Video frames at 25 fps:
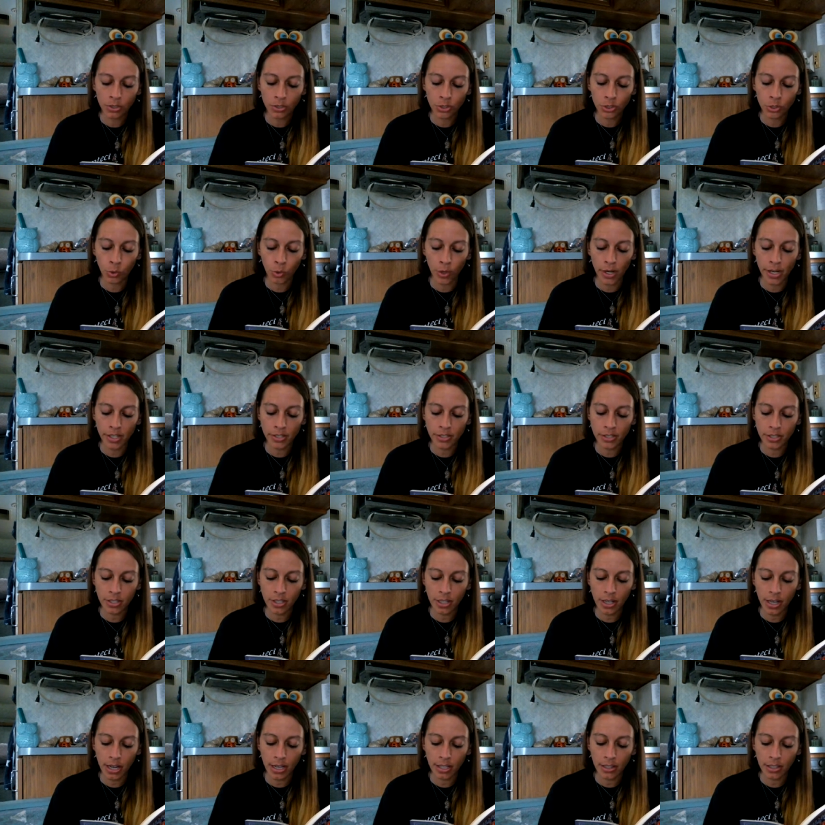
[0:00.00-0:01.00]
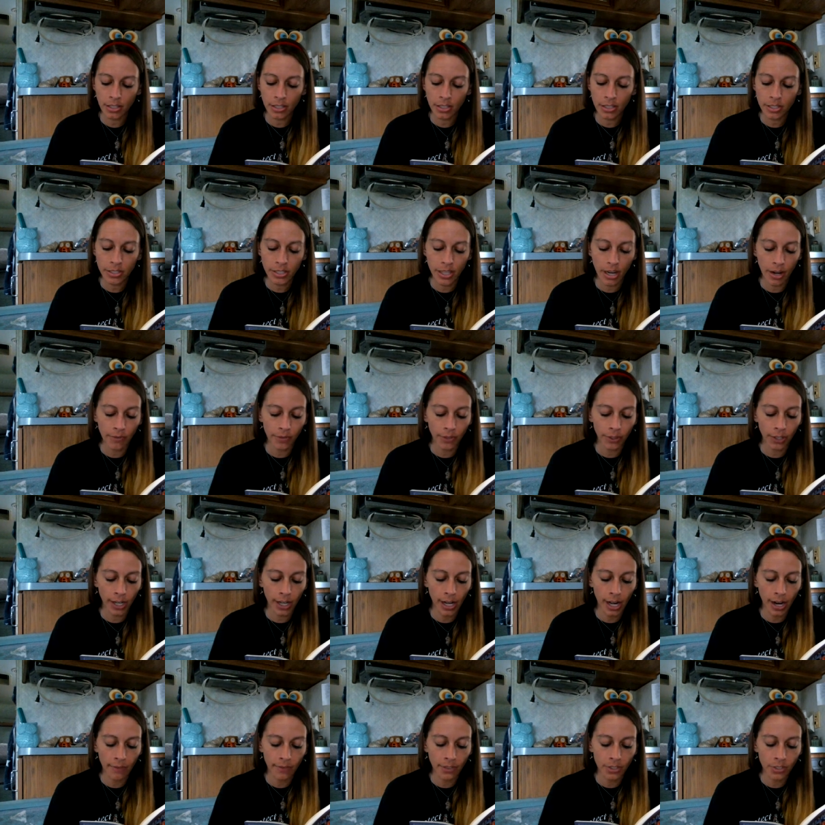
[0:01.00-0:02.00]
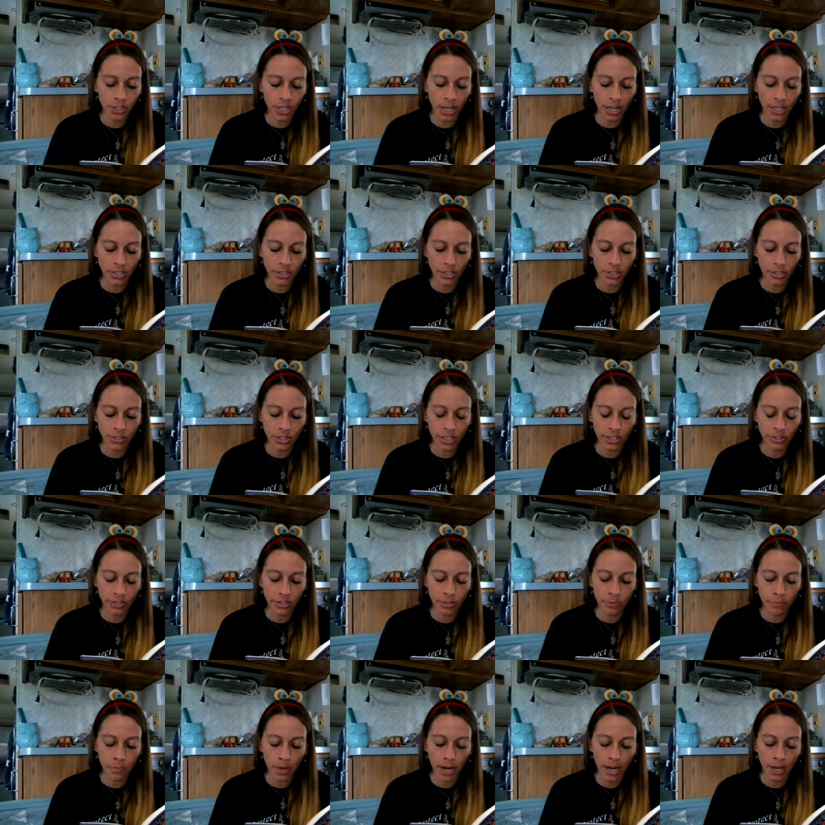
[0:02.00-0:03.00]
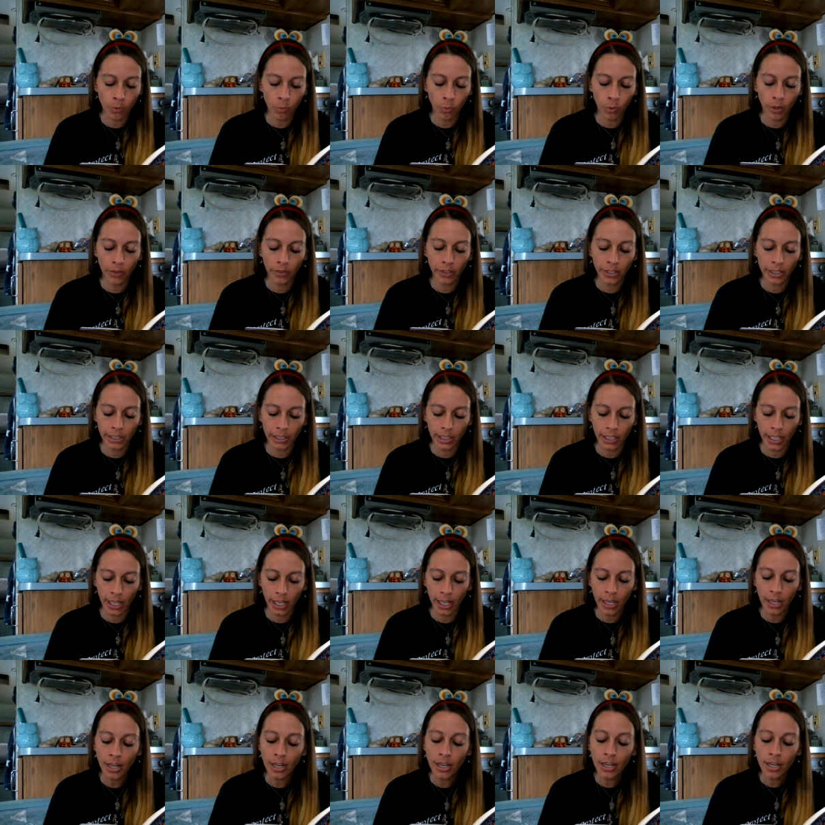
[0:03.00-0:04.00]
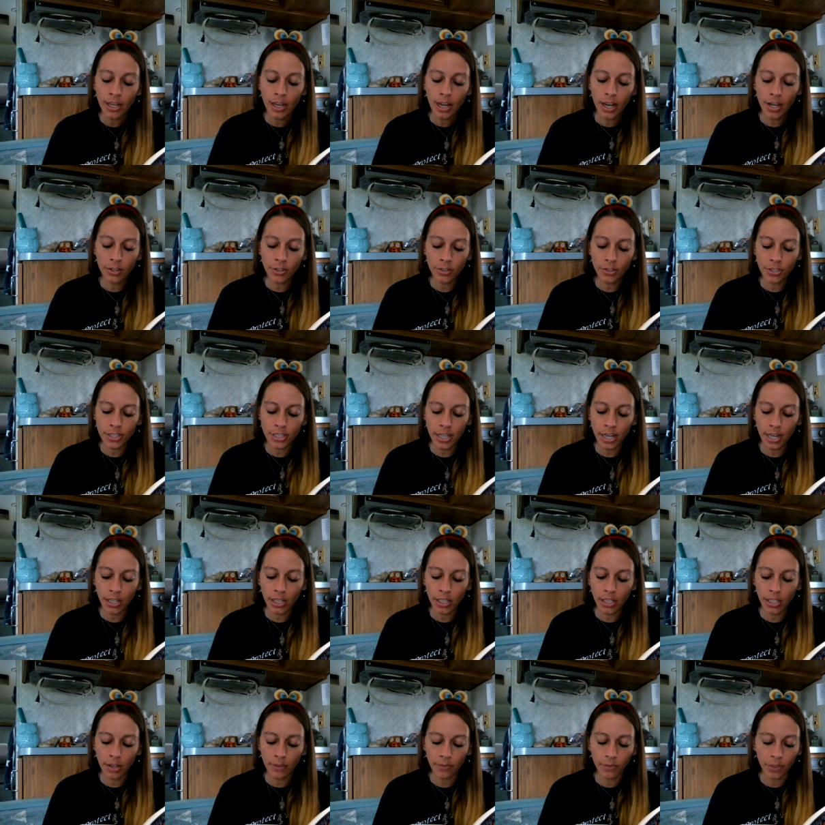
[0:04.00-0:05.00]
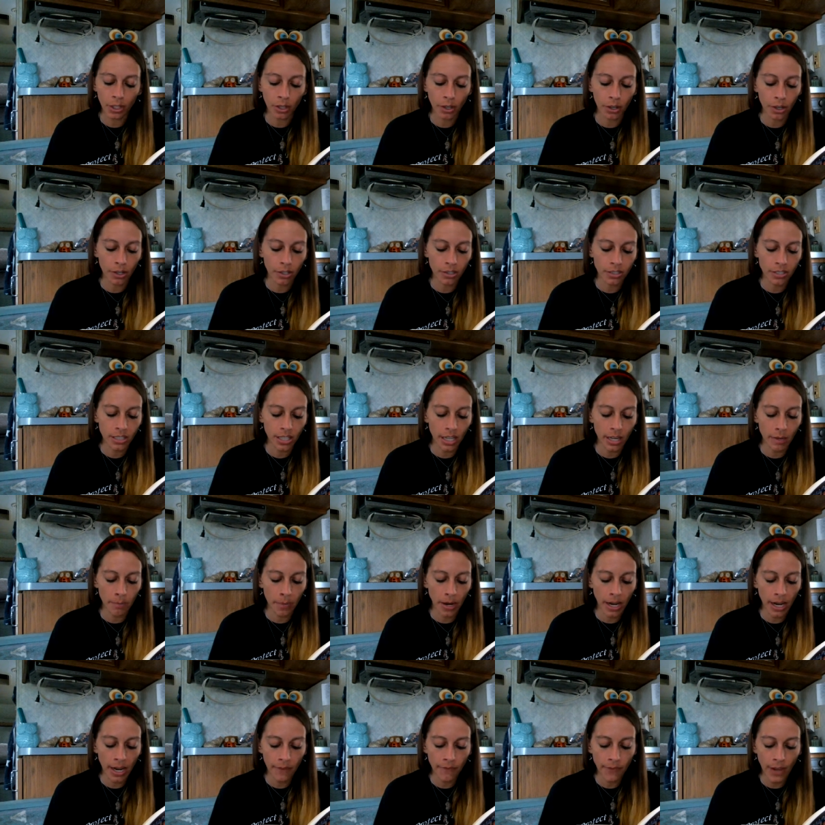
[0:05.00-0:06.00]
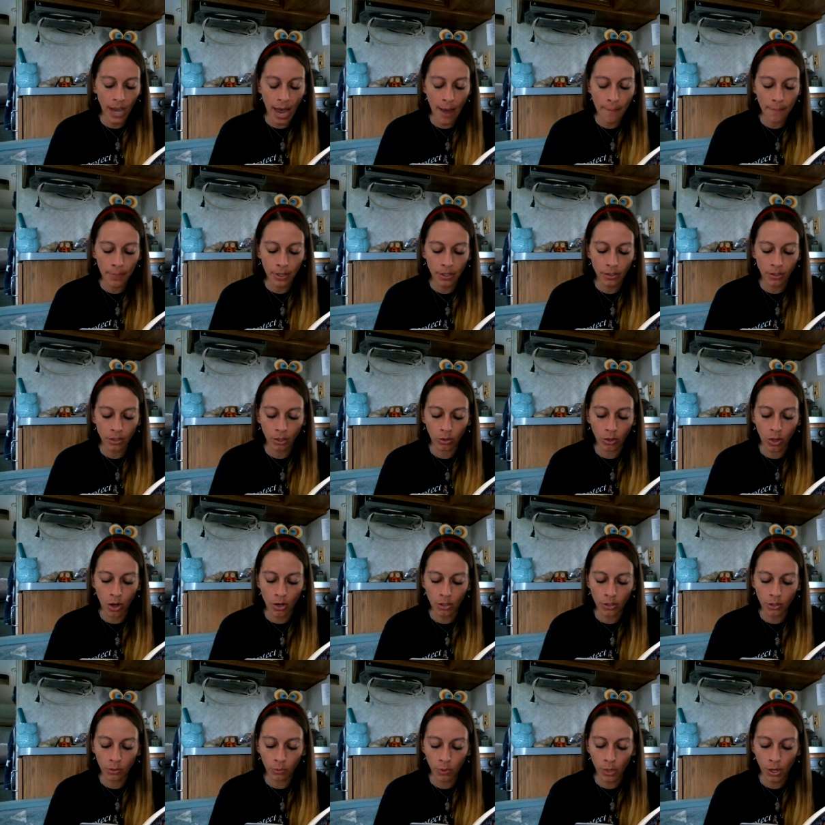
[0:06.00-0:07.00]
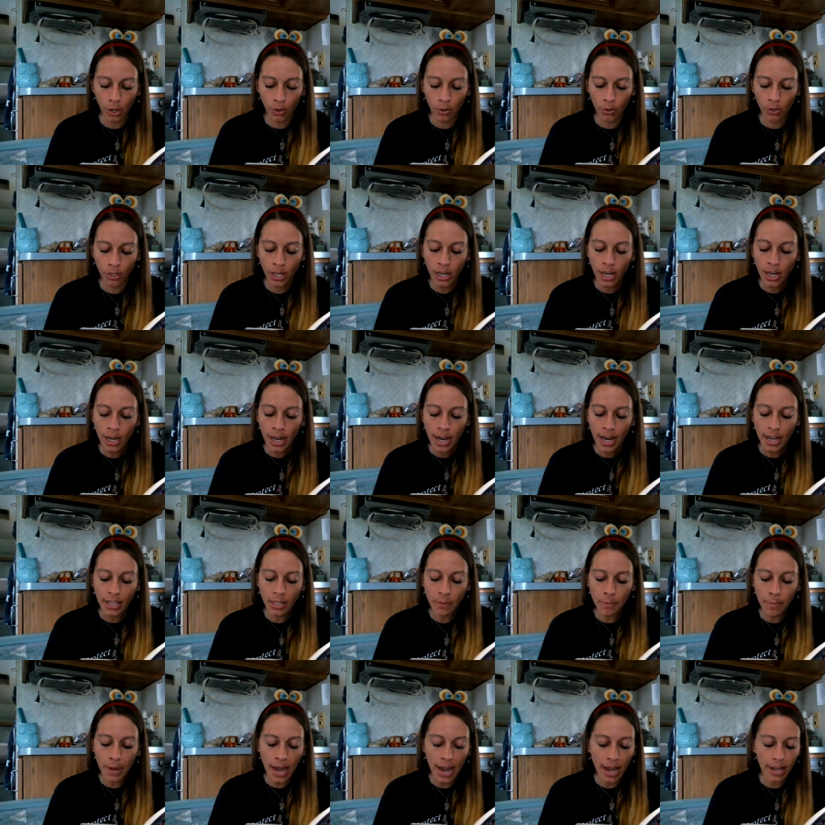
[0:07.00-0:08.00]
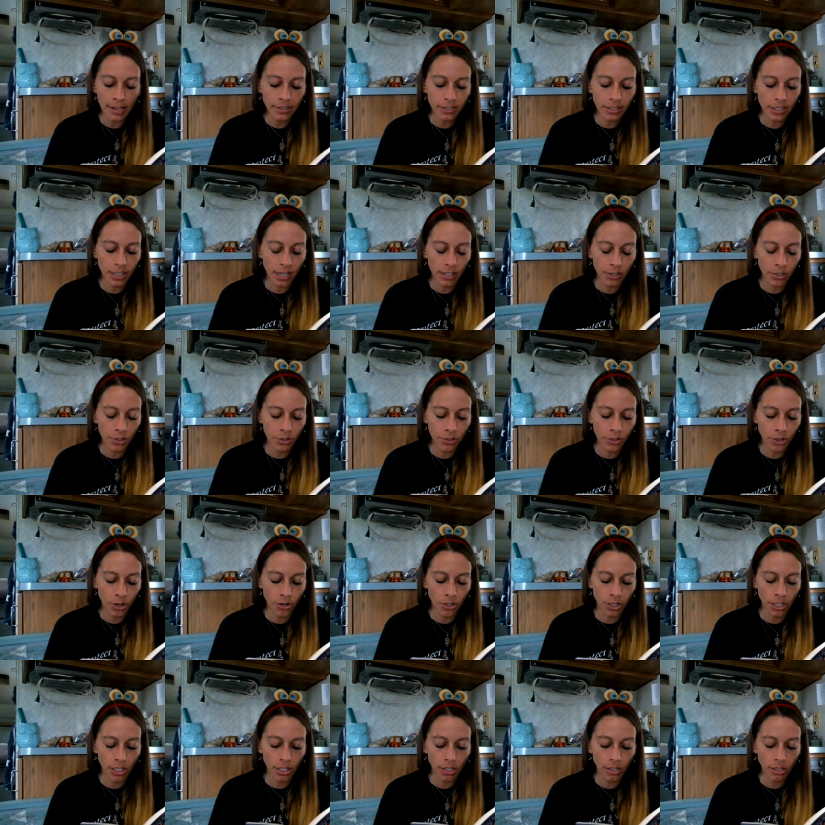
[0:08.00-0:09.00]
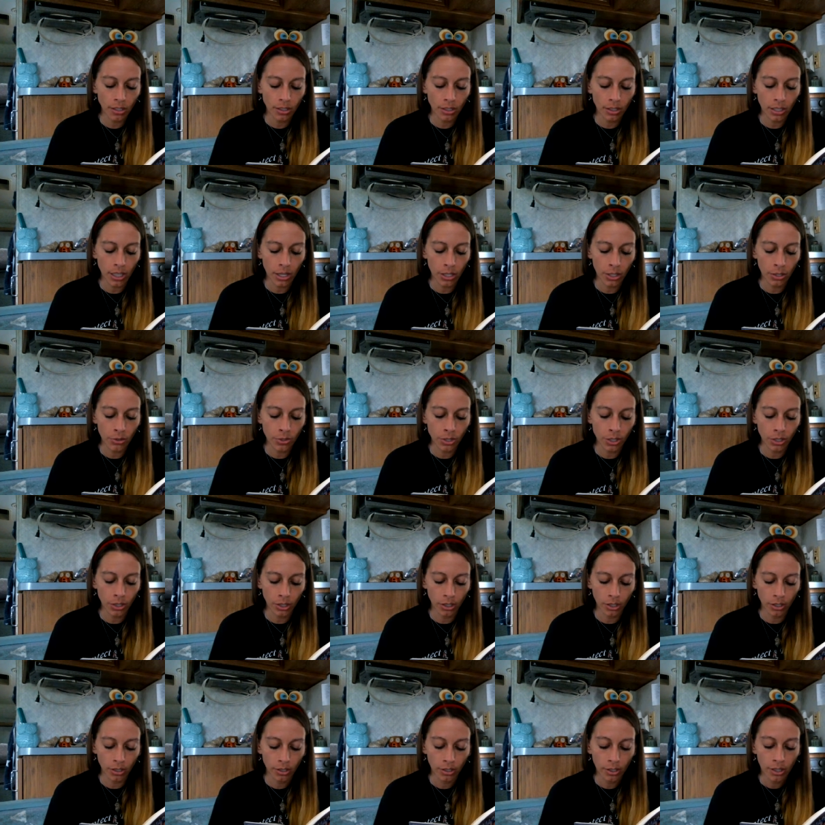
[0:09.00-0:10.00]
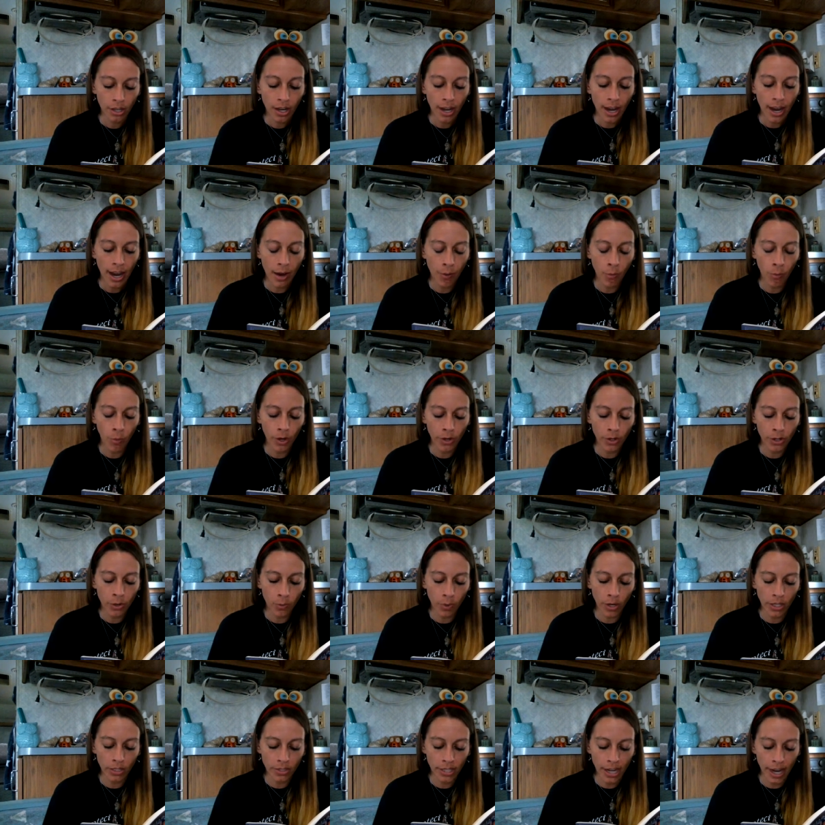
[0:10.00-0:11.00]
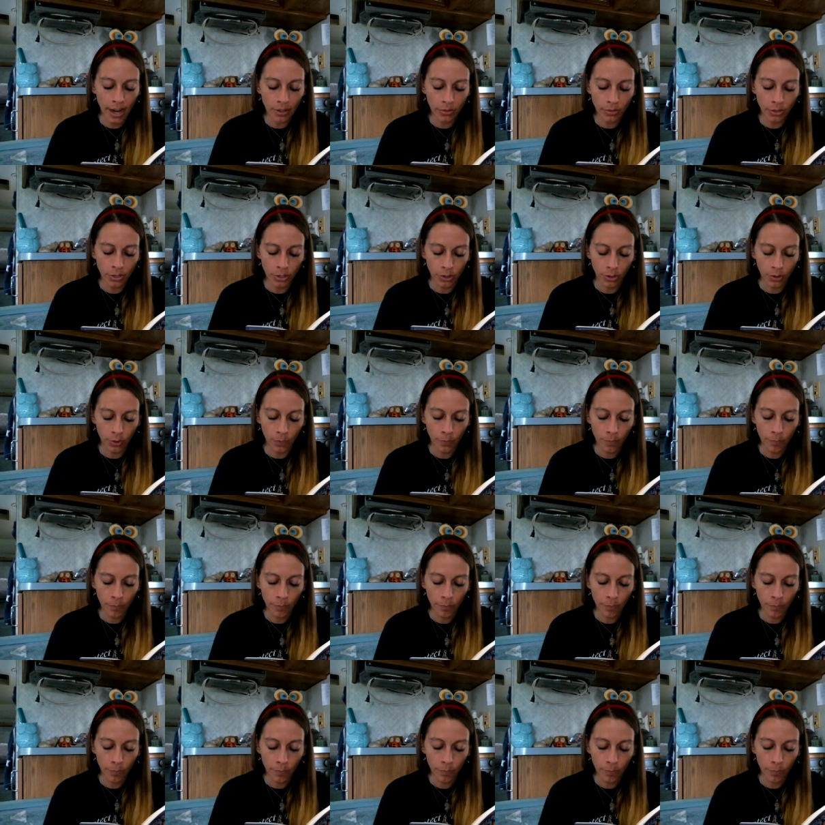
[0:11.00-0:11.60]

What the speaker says: joyous in the discovery of the changes that you've made willingly, understanding of the hurts that may have happened along the road in the past and your journey that you took and where you went down to.